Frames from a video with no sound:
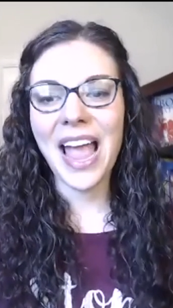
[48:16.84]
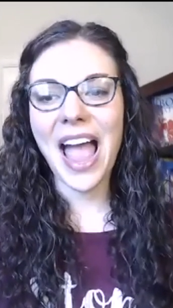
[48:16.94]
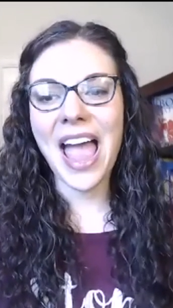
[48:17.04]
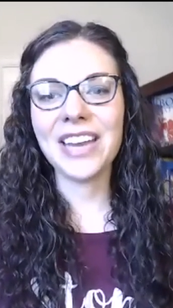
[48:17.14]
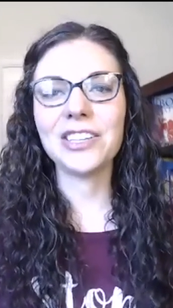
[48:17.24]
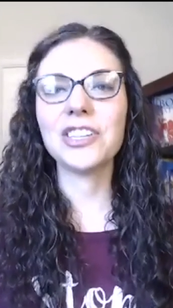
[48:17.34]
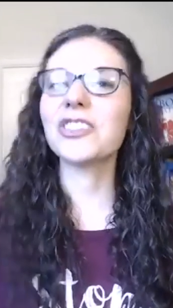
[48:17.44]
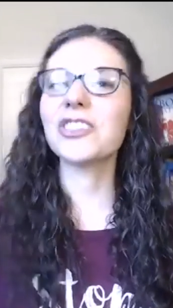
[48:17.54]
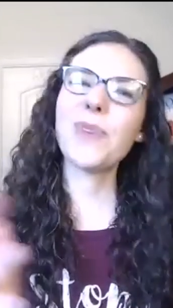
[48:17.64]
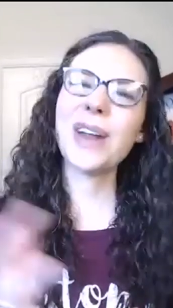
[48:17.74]
And you're
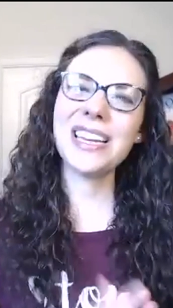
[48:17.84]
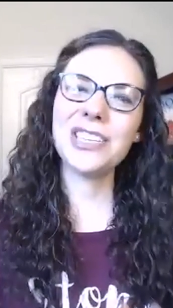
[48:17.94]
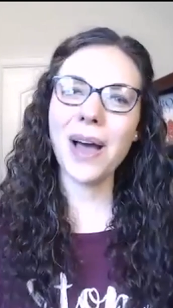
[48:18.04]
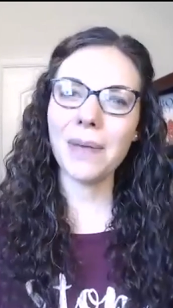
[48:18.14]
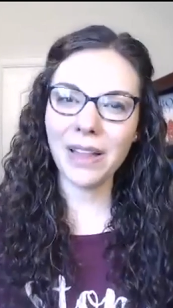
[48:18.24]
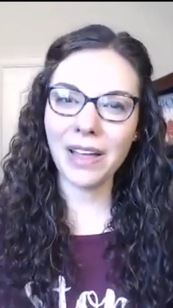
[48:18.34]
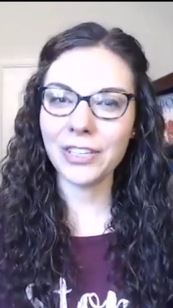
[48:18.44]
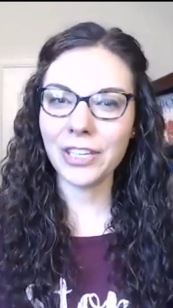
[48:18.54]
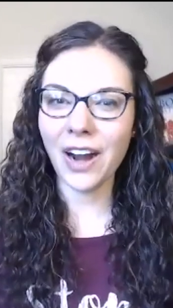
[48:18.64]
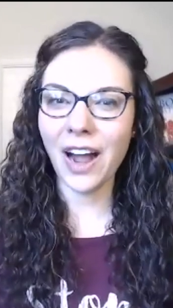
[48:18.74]
just ready to up-level
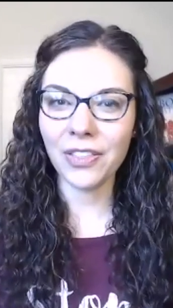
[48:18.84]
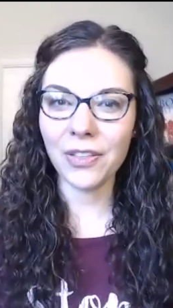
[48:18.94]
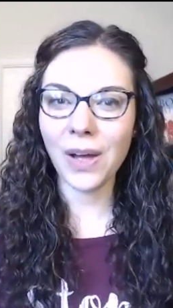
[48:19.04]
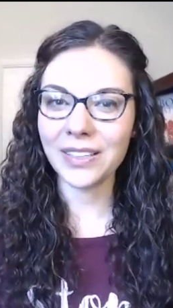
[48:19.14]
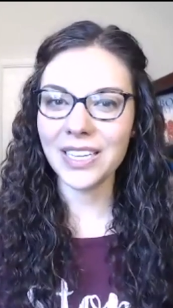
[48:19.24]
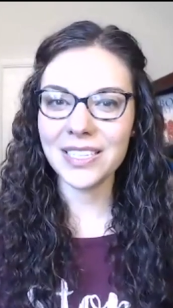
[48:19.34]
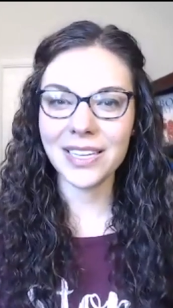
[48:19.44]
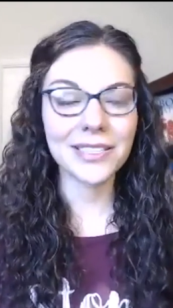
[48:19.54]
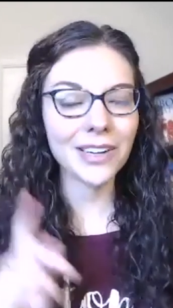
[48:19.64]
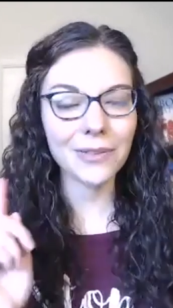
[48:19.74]
your health and wellness. It
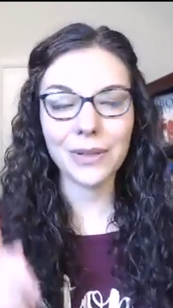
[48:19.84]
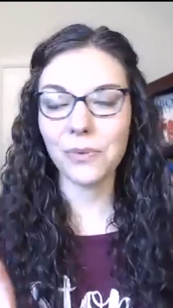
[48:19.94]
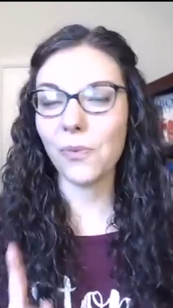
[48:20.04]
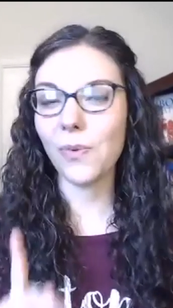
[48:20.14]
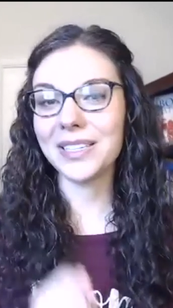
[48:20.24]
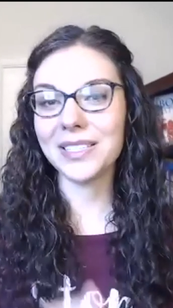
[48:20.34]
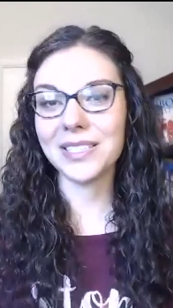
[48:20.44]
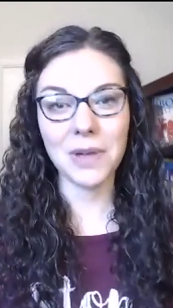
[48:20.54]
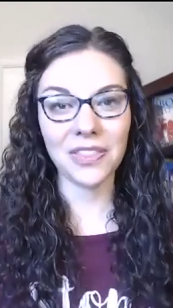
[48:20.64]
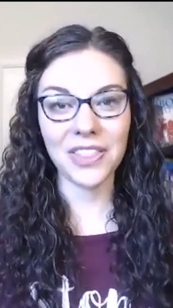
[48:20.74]
can start with one
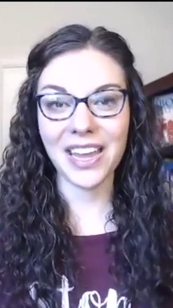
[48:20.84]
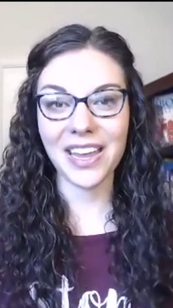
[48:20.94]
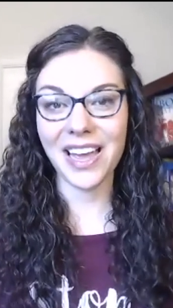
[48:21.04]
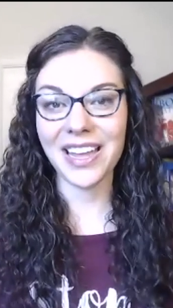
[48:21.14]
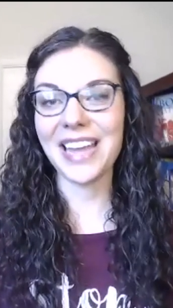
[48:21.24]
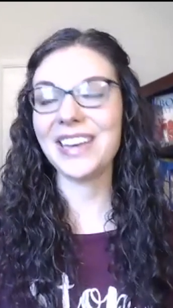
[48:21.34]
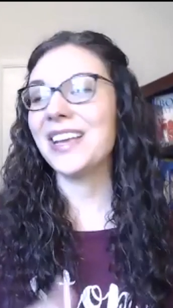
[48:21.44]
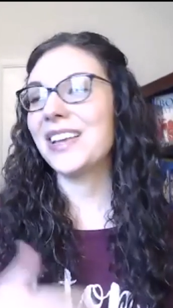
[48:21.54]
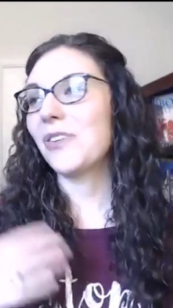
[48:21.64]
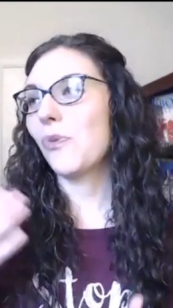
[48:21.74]
small thing. Again,
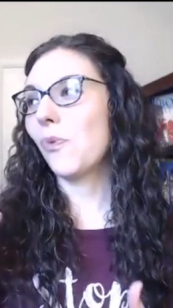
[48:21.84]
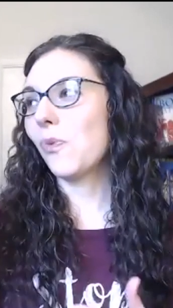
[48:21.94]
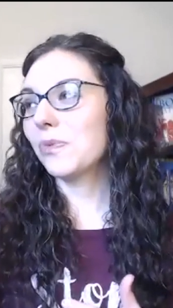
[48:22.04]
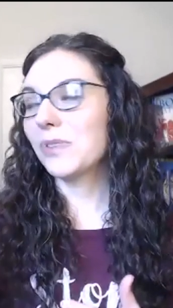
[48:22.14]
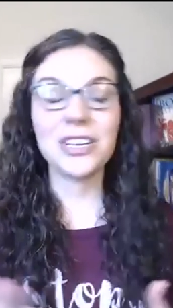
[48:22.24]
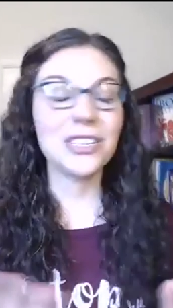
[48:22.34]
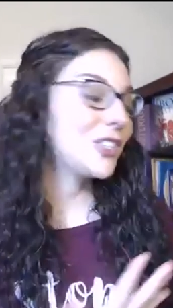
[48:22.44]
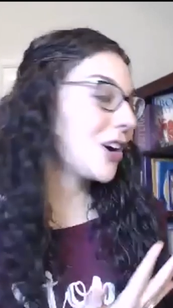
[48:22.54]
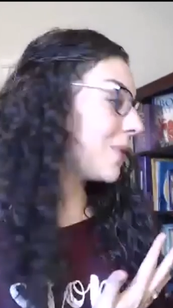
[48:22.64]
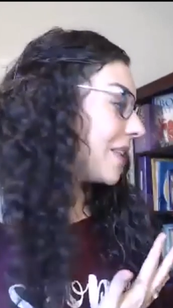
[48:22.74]
could
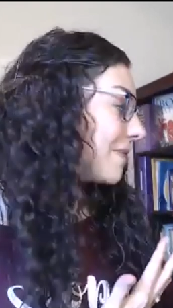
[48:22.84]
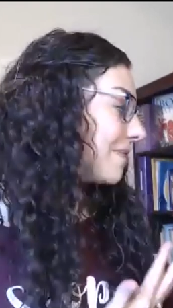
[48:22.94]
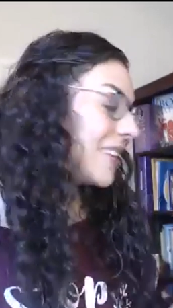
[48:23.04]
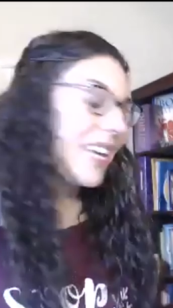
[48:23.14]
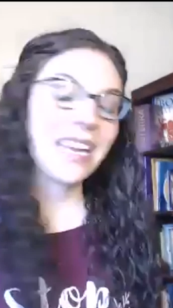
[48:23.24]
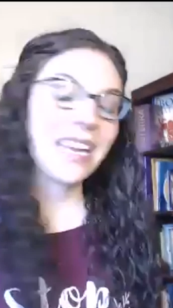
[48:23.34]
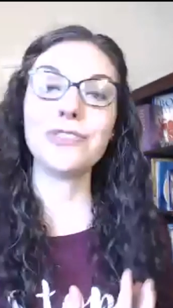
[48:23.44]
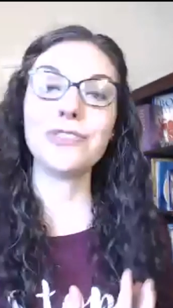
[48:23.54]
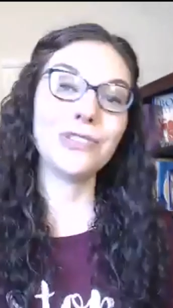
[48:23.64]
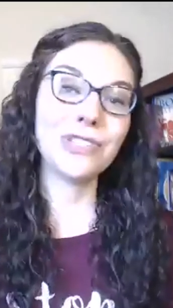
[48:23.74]
start with getting a
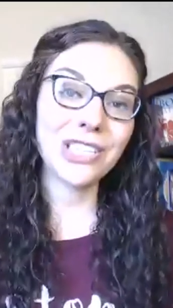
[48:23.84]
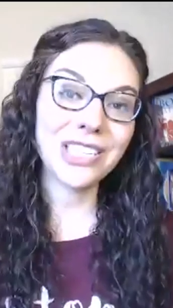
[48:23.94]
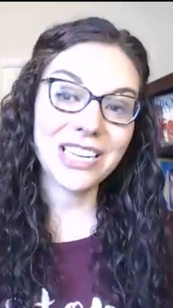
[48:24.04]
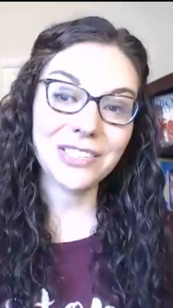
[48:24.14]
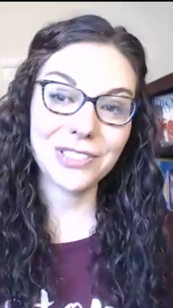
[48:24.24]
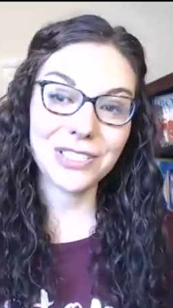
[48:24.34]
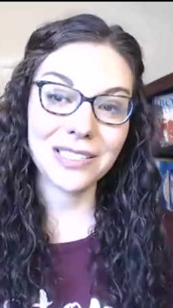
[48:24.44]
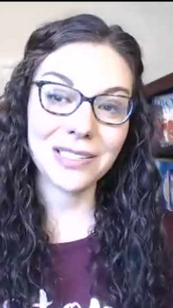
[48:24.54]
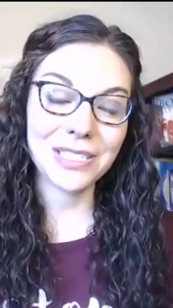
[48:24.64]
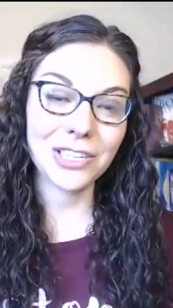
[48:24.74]
diffuser and diffusing
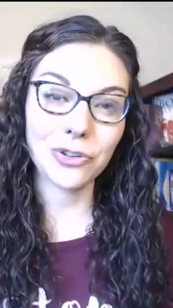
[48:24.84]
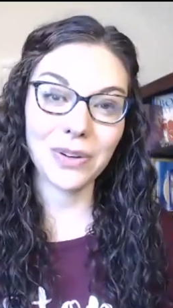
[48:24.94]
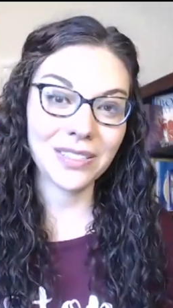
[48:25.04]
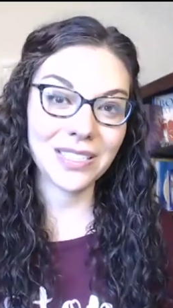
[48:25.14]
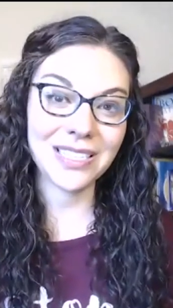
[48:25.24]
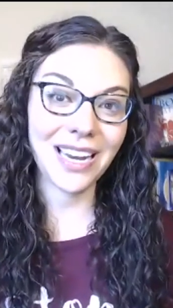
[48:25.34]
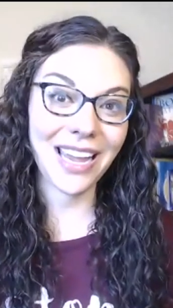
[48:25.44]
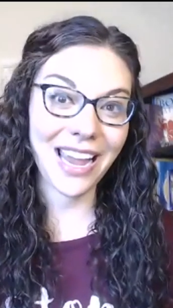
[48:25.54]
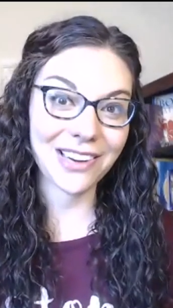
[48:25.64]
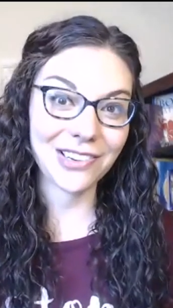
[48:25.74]
some essential oils instead of
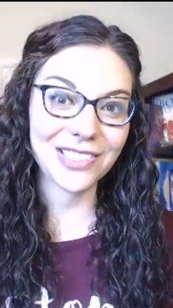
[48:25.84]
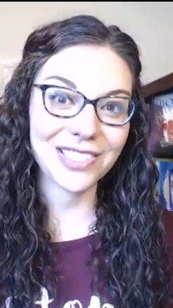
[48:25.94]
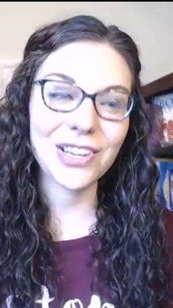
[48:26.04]
candles,